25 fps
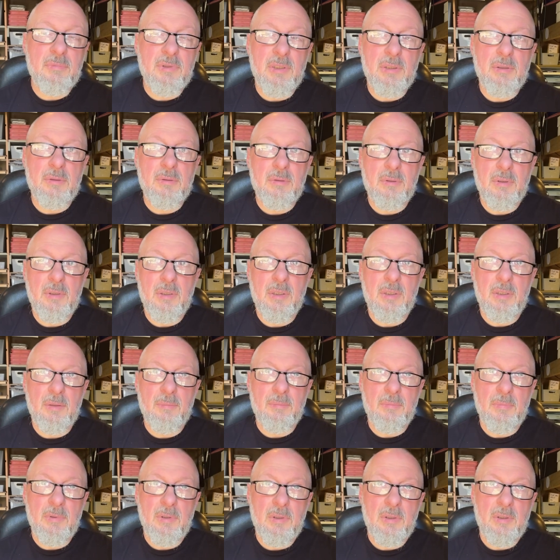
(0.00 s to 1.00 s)
know,
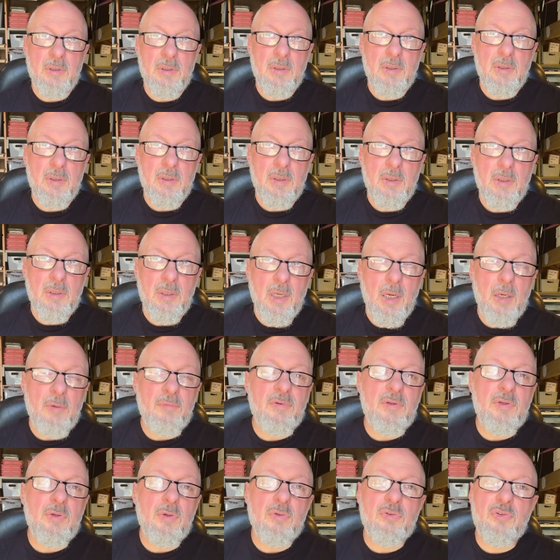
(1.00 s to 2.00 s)

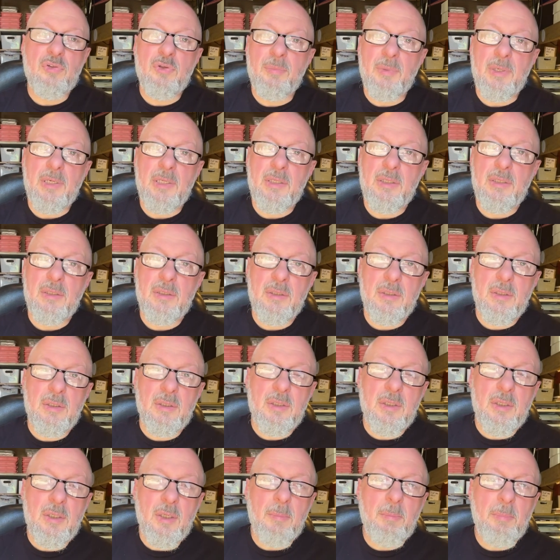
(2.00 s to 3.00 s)
hopefully not too many,
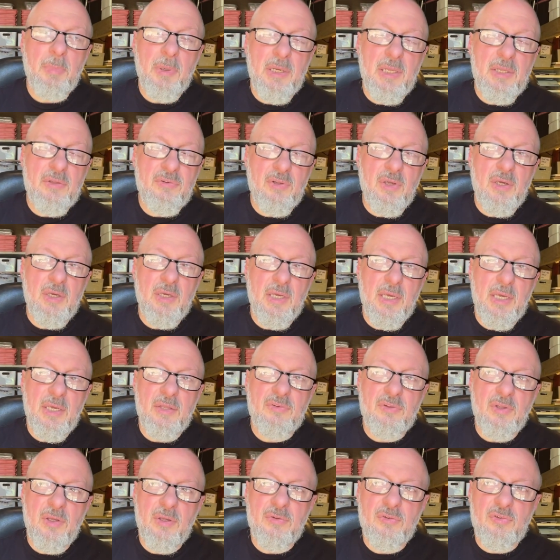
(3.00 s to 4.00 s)
but it's
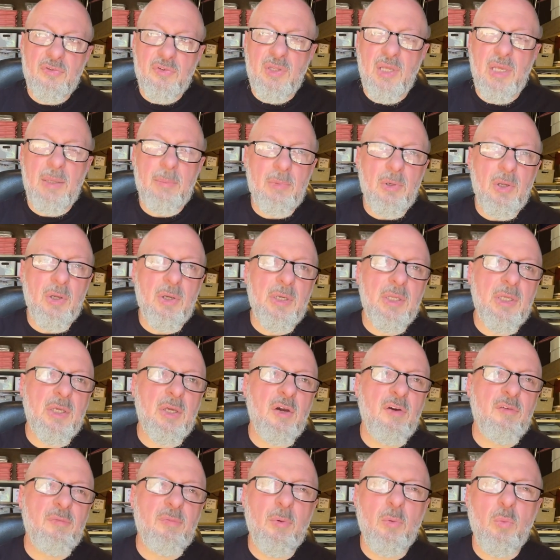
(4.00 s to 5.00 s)
a steep learning
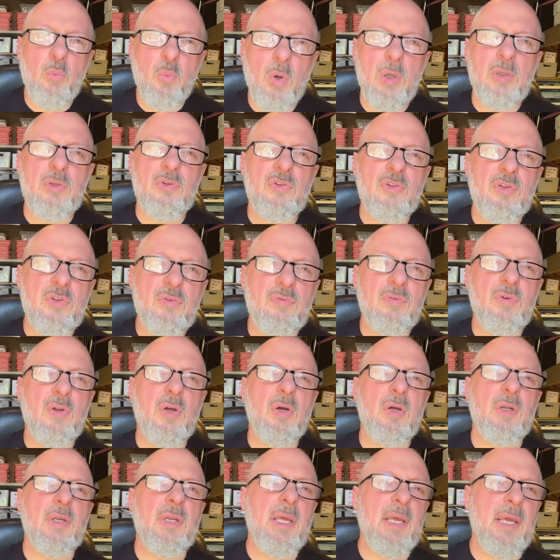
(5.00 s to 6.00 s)
curve. But once you've
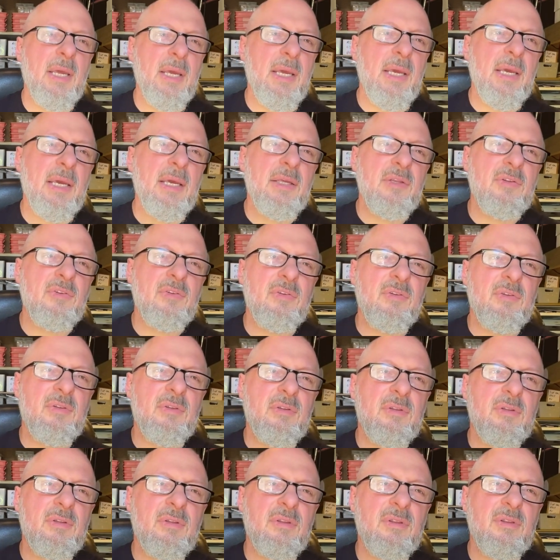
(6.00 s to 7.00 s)
learned, it is
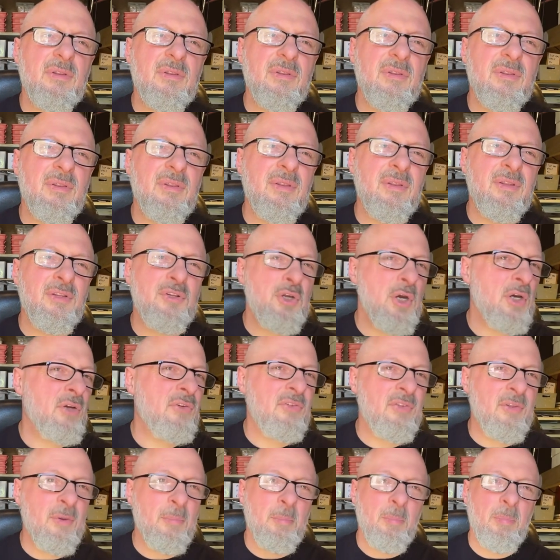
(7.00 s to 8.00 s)
just
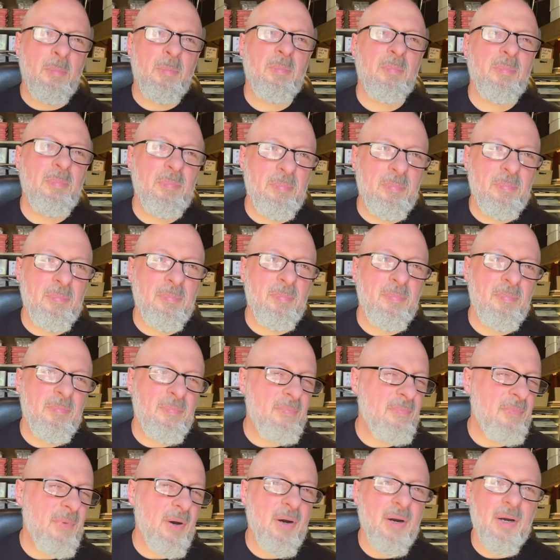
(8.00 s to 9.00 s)
the,
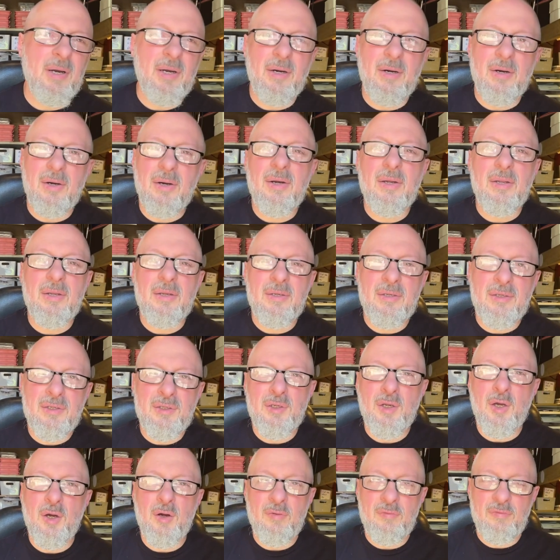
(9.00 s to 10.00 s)
I
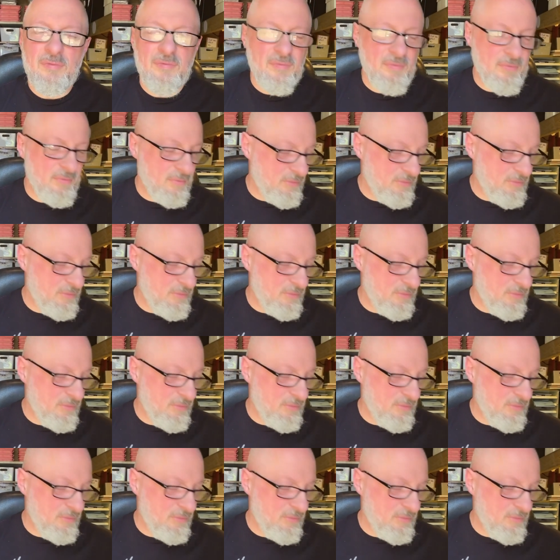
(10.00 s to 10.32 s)
love